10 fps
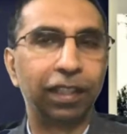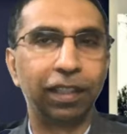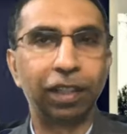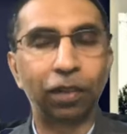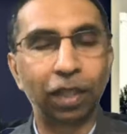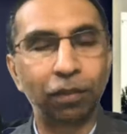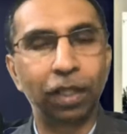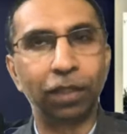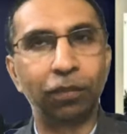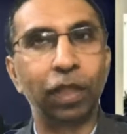Now
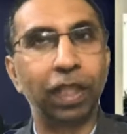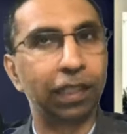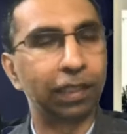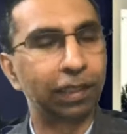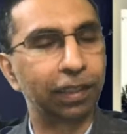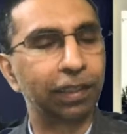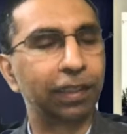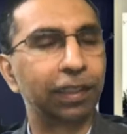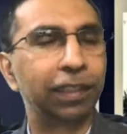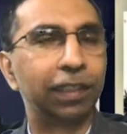coming to the
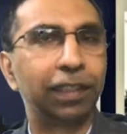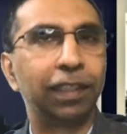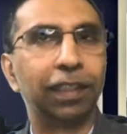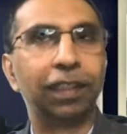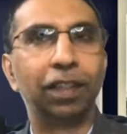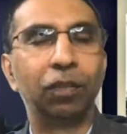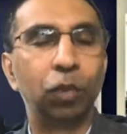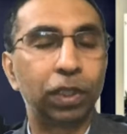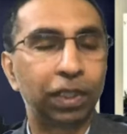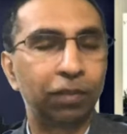weaknesses,
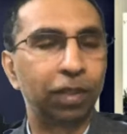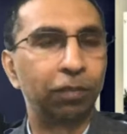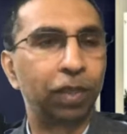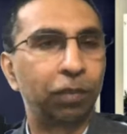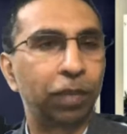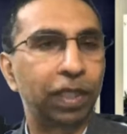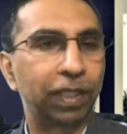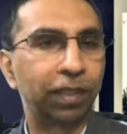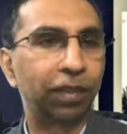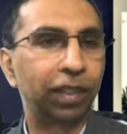most of them are
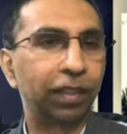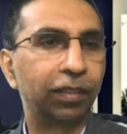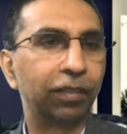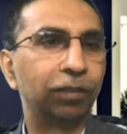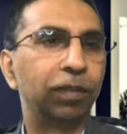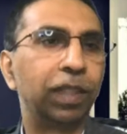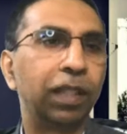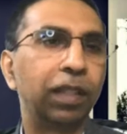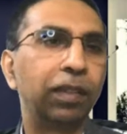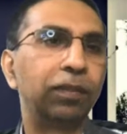perceived.
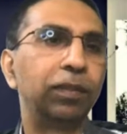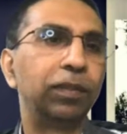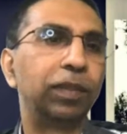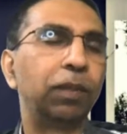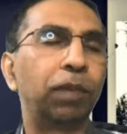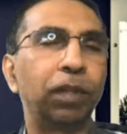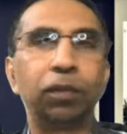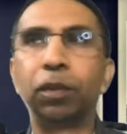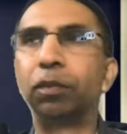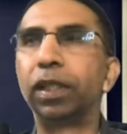They
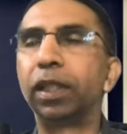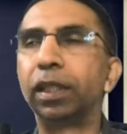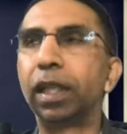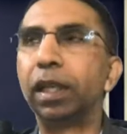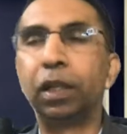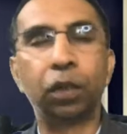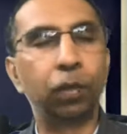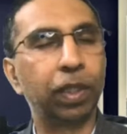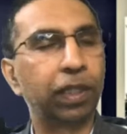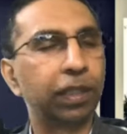sometimes people think they're
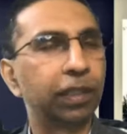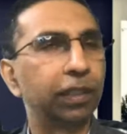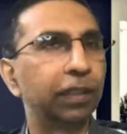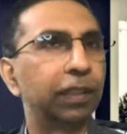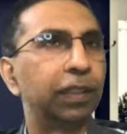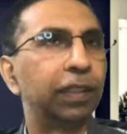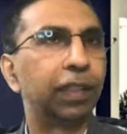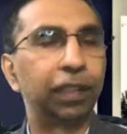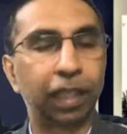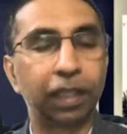introverts.
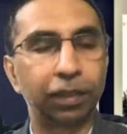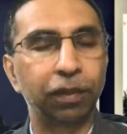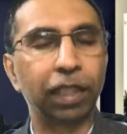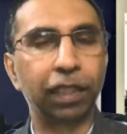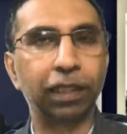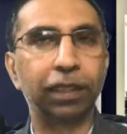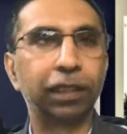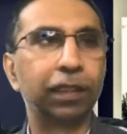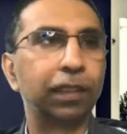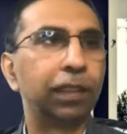That's a
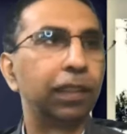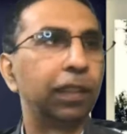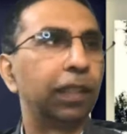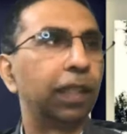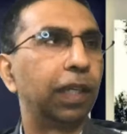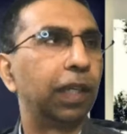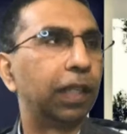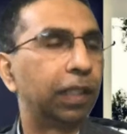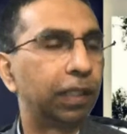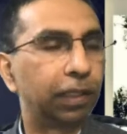weakness.
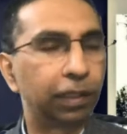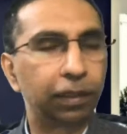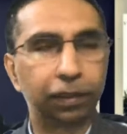And